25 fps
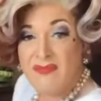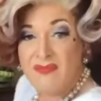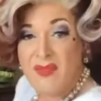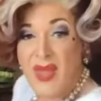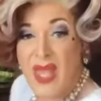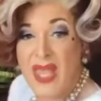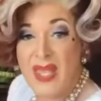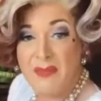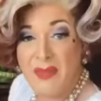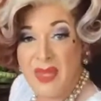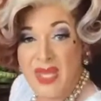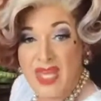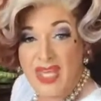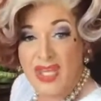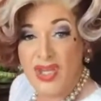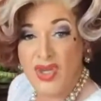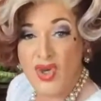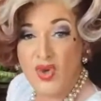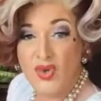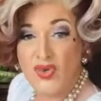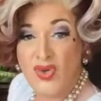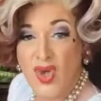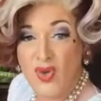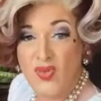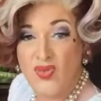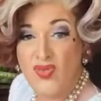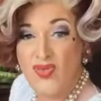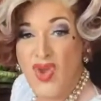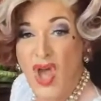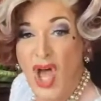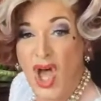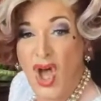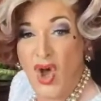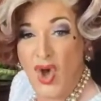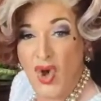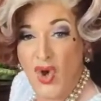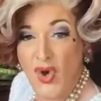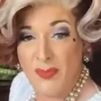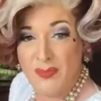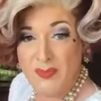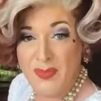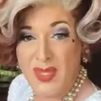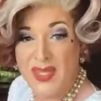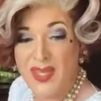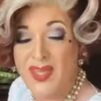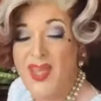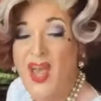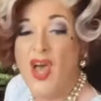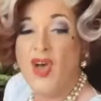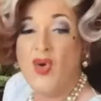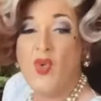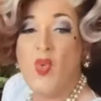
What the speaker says: Baby, you don't know me.